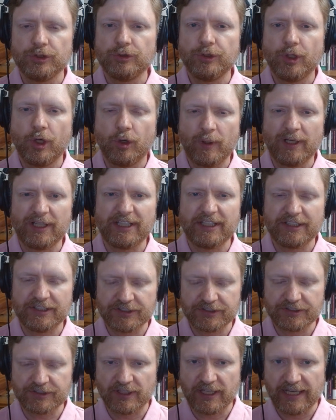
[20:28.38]
know what it
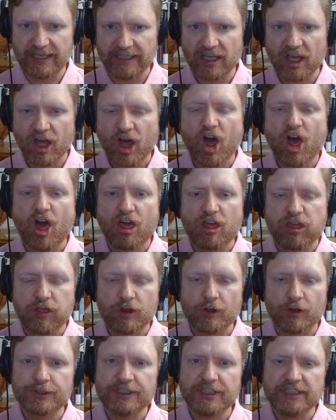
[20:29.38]
is like.
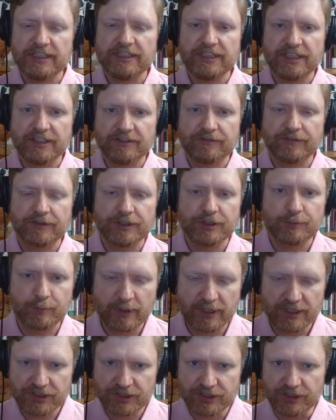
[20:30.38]
13 different
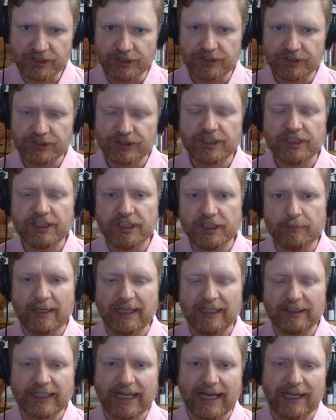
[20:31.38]
spreadsheets
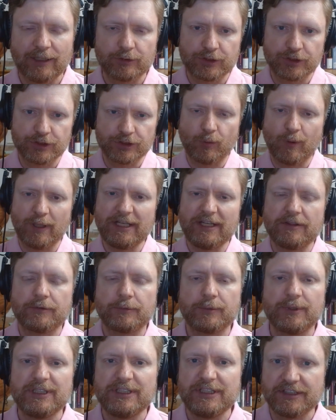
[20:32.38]
emailed out to
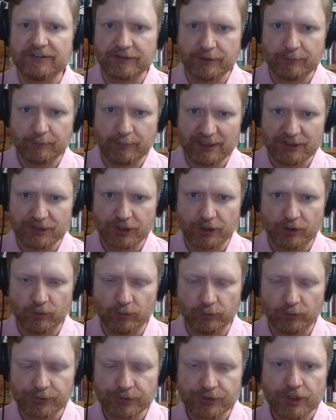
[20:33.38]
23 different budget
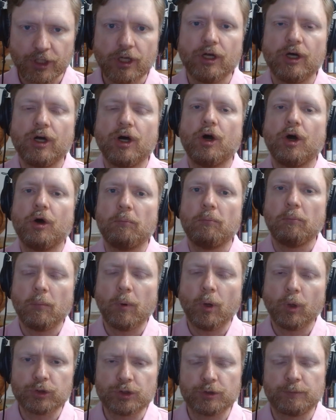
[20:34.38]
holders
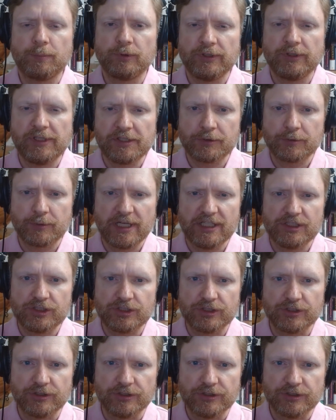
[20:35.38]
multiple
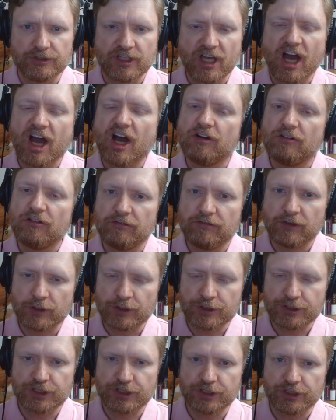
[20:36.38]
iterations,
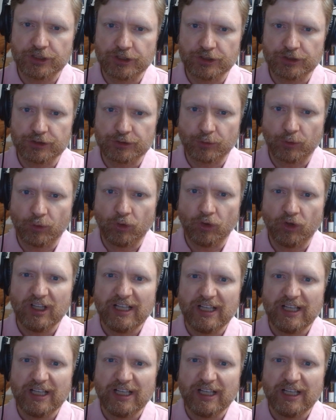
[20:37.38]
version control,